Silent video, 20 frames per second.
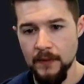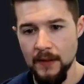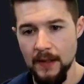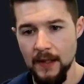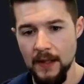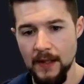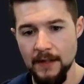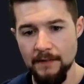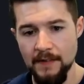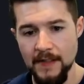
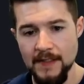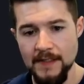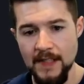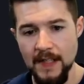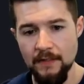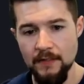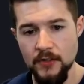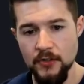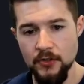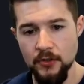And if I
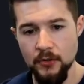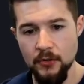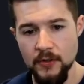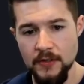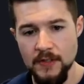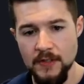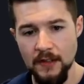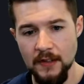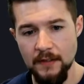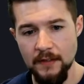save this, you'll
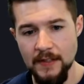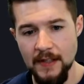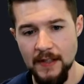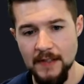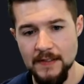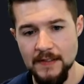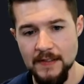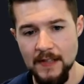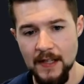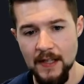notice on the left-hand
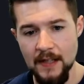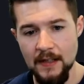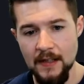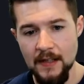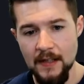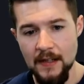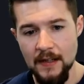side,